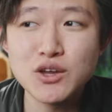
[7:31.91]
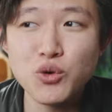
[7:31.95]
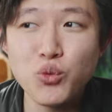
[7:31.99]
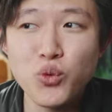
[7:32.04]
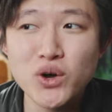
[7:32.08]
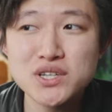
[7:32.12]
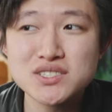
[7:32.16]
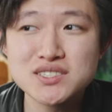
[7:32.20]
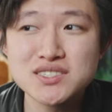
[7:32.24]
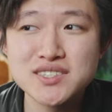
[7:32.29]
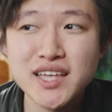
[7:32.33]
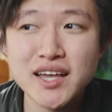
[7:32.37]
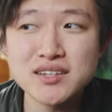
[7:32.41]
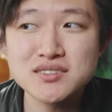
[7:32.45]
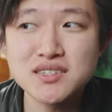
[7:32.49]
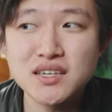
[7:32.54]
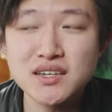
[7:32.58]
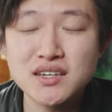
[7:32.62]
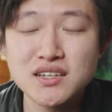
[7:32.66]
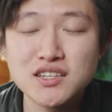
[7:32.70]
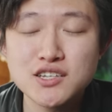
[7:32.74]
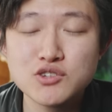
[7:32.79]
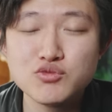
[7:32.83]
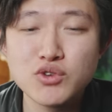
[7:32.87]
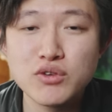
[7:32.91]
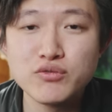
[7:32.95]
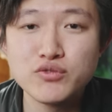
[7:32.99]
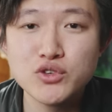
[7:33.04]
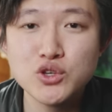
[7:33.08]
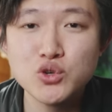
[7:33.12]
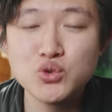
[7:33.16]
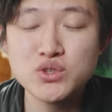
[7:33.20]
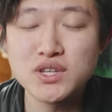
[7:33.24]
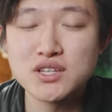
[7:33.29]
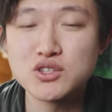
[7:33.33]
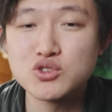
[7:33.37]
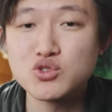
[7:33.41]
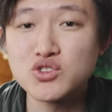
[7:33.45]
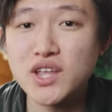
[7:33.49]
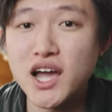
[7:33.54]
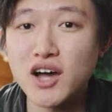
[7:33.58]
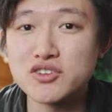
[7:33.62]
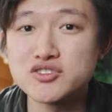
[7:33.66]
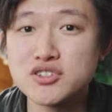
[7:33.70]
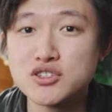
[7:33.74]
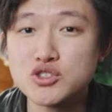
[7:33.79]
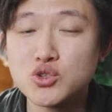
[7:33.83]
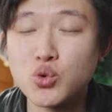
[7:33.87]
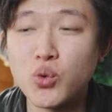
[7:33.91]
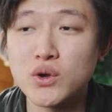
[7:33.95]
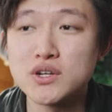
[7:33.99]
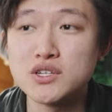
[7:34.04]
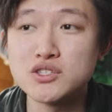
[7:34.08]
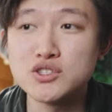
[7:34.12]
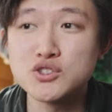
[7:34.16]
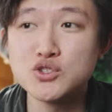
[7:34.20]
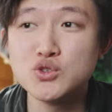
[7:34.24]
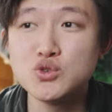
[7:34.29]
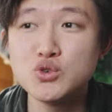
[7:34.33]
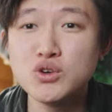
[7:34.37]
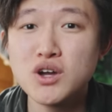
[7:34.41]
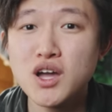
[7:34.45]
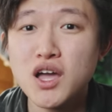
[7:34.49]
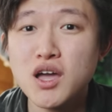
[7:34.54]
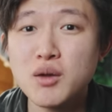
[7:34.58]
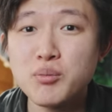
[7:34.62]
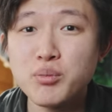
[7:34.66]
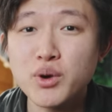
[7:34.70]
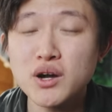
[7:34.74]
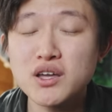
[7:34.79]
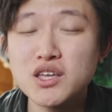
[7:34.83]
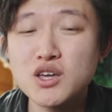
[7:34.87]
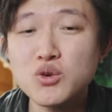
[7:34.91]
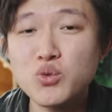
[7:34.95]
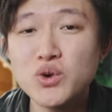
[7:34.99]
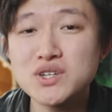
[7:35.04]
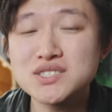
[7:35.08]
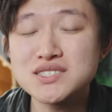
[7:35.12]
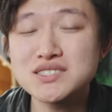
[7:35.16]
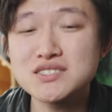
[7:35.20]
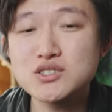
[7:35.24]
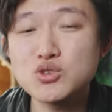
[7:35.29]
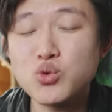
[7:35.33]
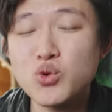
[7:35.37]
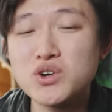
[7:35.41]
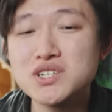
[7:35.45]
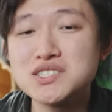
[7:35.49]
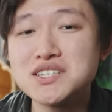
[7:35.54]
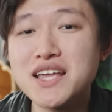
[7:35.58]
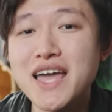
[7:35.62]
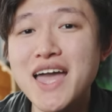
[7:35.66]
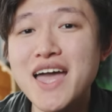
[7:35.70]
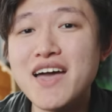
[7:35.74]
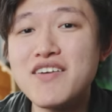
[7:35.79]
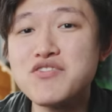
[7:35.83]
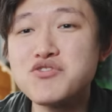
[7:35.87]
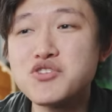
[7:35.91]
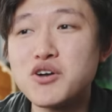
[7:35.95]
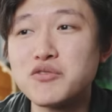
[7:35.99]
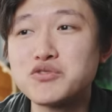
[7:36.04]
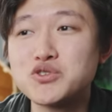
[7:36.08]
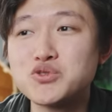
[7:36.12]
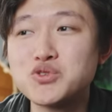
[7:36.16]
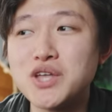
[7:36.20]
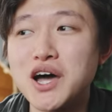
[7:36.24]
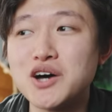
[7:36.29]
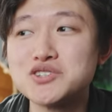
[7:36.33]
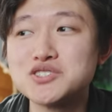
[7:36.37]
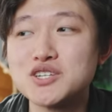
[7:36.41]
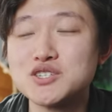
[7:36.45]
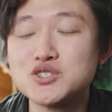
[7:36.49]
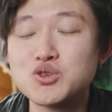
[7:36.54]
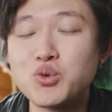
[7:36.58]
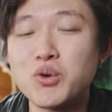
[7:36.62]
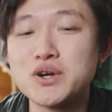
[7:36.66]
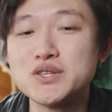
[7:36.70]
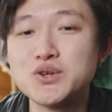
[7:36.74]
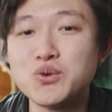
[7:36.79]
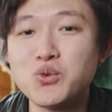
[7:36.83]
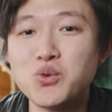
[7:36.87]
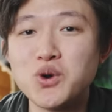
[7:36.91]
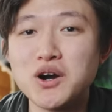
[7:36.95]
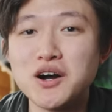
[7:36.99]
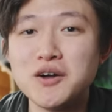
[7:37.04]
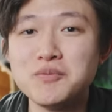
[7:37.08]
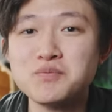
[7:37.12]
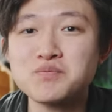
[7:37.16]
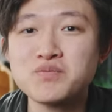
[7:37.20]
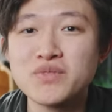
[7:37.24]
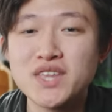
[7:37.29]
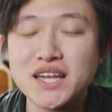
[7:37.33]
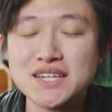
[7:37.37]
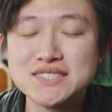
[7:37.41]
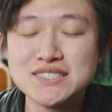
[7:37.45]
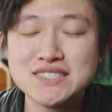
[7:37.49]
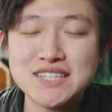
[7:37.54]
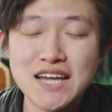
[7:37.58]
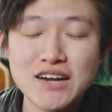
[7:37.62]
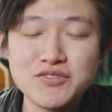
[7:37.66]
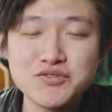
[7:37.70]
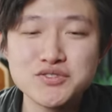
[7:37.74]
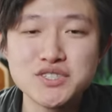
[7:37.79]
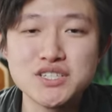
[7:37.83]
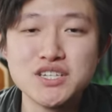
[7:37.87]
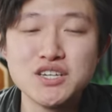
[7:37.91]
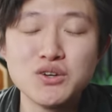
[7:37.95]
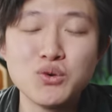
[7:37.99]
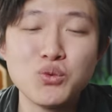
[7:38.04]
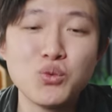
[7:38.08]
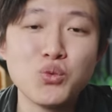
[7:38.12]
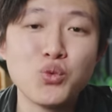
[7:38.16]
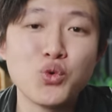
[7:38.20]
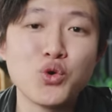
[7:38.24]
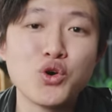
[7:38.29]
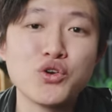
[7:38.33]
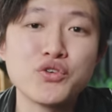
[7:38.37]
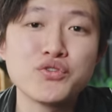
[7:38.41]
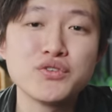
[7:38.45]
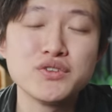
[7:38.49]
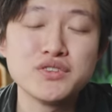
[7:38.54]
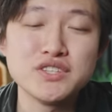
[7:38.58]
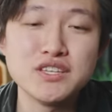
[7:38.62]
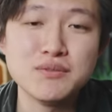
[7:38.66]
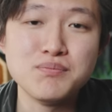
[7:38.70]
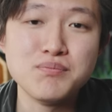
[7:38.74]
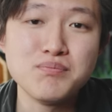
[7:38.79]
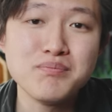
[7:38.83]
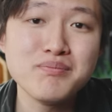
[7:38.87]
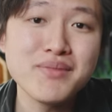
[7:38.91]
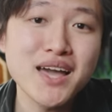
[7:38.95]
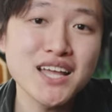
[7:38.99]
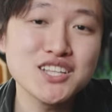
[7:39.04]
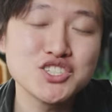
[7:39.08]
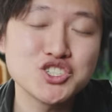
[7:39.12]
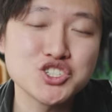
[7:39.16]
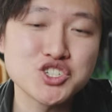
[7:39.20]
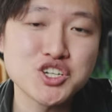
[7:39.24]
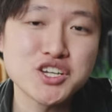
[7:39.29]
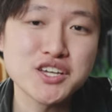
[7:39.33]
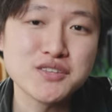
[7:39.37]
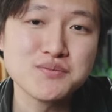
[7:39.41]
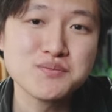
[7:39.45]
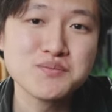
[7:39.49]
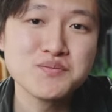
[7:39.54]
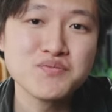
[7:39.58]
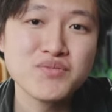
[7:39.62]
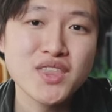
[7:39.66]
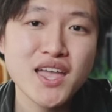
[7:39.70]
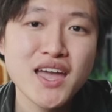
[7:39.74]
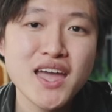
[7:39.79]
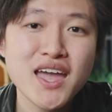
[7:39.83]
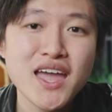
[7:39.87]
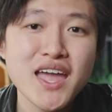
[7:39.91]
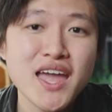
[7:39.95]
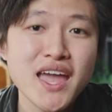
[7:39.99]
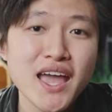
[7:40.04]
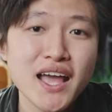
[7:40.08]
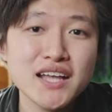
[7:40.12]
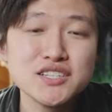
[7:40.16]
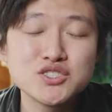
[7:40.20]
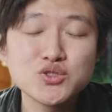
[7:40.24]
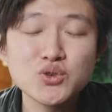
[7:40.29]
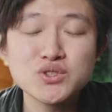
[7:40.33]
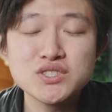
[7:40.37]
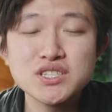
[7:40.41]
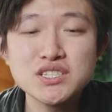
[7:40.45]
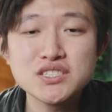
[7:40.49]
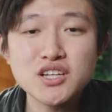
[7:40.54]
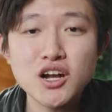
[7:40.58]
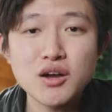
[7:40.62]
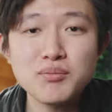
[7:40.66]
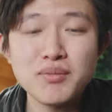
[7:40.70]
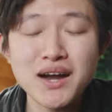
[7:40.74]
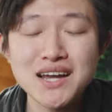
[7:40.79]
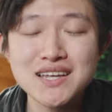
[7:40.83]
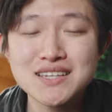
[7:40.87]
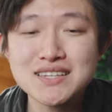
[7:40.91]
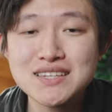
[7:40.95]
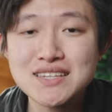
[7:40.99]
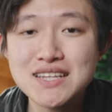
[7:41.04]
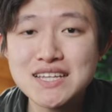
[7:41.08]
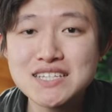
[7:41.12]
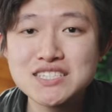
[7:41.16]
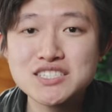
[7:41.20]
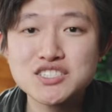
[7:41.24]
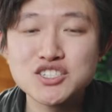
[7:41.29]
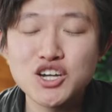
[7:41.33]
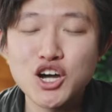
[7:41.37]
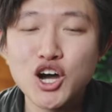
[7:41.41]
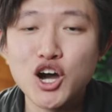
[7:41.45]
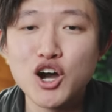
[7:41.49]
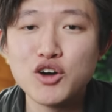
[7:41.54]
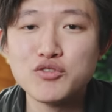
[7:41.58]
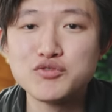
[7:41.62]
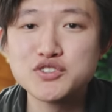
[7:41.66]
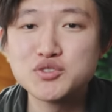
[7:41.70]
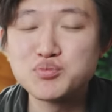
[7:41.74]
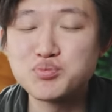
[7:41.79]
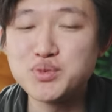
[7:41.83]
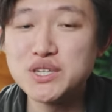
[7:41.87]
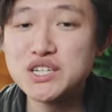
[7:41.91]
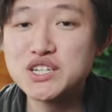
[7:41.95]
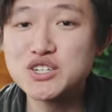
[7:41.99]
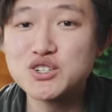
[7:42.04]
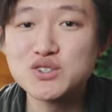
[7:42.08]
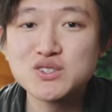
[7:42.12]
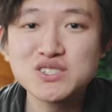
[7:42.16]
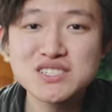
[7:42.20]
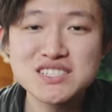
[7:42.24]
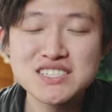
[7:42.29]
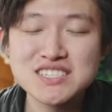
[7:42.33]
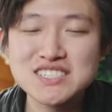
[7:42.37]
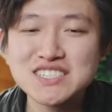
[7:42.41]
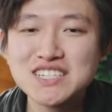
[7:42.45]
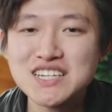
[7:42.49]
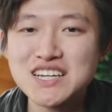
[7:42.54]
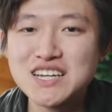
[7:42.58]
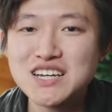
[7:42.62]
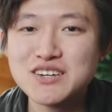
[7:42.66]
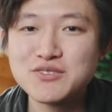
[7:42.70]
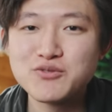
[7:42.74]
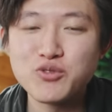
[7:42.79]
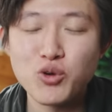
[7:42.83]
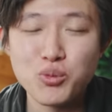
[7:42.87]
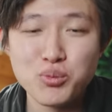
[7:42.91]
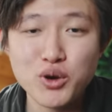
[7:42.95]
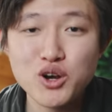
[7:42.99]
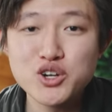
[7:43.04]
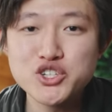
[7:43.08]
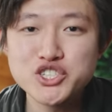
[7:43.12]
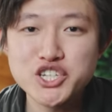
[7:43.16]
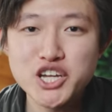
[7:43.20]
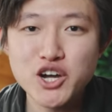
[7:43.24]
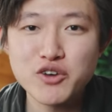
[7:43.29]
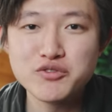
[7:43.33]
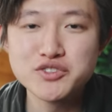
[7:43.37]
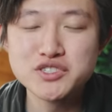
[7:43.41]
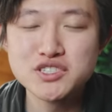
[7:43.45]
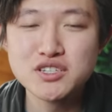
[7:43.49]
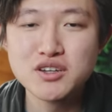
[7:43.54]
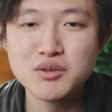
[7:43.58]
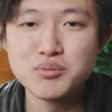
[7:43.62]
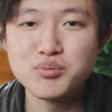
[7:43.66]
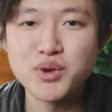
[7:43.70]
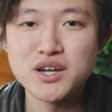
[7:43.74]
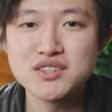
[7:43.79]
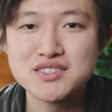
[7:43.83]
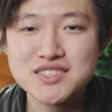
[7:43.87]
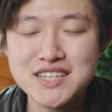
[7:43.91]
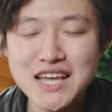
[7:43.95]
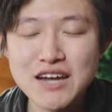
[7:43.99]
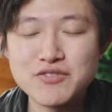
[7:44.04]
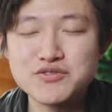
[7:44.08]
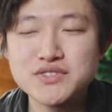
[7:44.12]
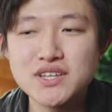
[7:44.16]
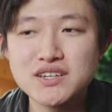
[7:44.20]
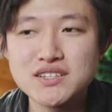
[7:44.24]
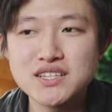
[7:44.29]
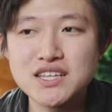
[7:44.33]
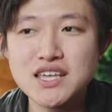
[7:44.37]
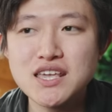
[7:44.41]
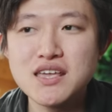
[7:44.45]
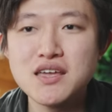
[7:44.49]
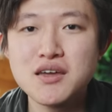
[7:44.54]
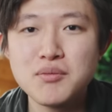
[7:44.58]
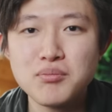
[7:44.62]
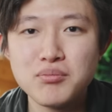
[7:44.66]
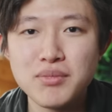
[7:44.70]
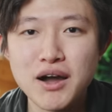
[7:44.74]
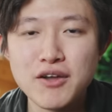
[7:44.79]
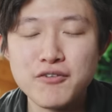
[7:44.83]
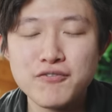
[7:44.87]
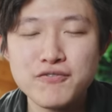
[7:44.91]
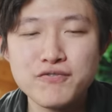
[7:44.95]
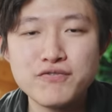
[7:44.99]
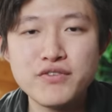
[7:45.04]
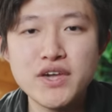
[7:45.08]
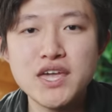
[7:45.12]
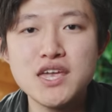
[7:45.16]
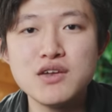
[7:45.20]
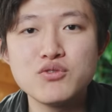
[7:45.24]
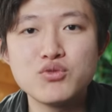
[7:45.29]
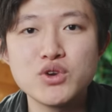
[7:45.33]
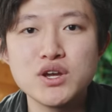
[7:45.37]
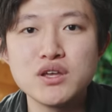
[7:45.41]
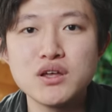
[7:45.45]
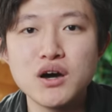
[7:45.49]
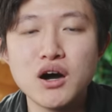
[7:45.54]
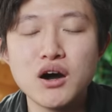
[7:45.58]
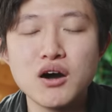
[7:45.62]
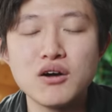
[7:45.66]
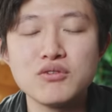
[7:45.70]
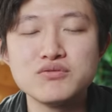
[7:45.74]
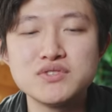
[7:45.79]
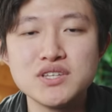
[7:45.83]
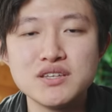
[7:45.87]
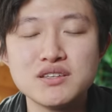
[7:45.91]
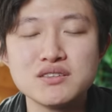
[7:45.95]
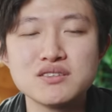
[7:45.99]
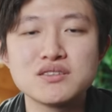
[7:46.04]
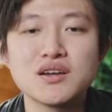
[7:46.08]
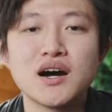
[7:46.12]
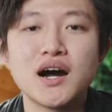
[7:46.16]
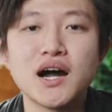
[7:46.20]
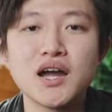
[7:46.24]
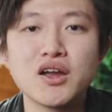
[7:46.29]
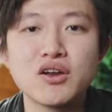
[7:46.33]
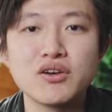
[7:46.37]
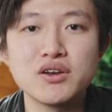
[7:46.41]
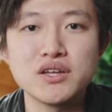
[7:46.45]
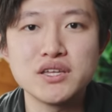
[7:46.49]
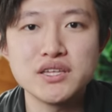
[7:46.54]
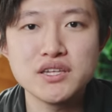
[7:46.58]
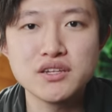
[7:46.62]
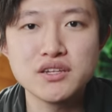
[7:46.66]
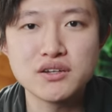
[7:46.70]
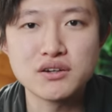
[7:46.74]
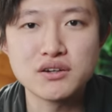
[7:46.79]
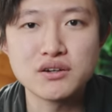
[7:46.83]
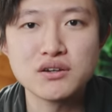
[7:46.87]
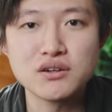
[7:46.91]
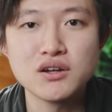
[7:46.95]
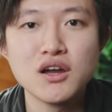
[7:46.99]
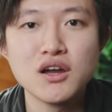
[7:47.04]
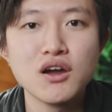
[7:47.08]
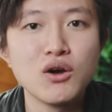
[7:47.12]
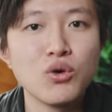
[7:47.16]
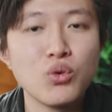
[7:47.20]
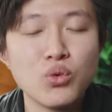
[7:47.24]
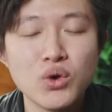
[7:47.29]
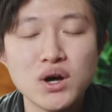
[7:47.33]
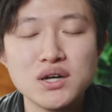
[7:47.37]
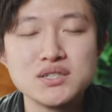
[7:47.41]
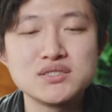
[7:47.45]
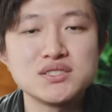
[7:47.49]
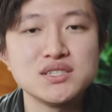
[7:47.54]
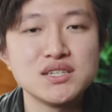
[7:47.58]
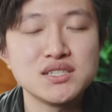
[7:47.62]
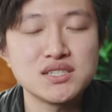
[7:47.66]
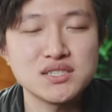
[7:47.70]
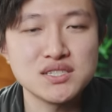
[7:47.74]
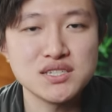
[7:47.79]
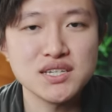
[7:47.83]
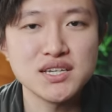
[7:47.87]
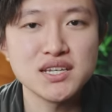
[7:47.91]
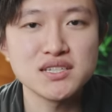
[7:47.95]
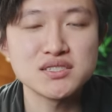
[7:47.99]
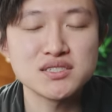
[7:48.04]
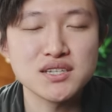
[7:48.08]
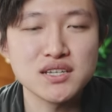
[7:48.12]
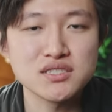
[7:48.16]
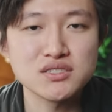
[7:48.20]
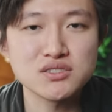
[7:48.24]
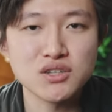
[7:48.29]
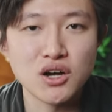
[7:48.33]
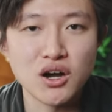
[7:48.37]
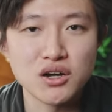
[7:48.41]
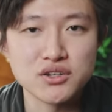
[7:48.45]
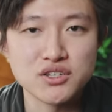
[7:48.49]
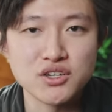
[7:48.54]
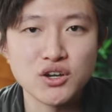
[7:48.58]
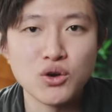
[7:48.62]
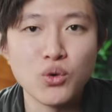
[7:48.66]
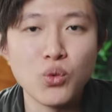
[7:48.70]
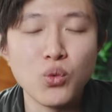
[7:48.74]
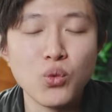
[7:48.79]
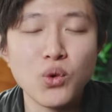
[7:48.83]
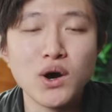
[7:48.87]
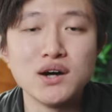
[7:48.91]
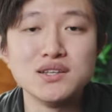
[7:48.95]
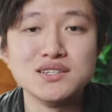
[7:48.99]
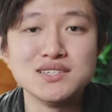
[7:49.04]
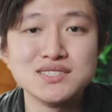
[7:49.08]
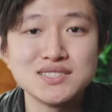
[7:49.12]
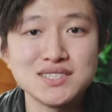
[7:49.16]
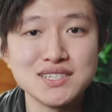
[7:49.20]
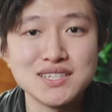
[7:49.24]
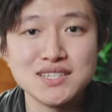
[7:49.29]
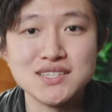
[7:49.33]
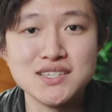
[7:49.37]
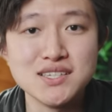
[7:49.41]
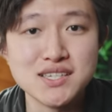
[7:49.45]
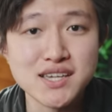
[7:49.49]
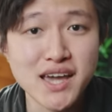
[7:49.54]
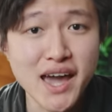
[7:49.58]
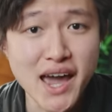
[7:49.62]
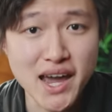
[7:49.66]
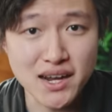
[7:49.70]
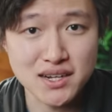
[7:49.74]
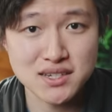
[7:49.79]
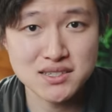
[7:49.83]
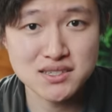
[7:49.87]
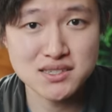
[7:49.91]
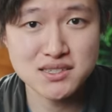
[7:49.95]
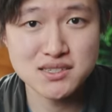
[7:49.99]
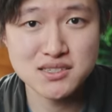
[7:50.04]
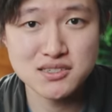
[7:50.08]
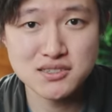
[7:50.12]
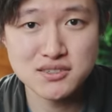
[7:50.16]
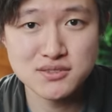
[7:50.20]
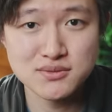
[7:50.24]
it wasn't technically reviewed in 2022, but it was towards the end of 2021 and definitely worth the mention. And so these are my list of speakers for bookshelves, but definitely my favorite of the entire year was the CSS Audio 1TDX.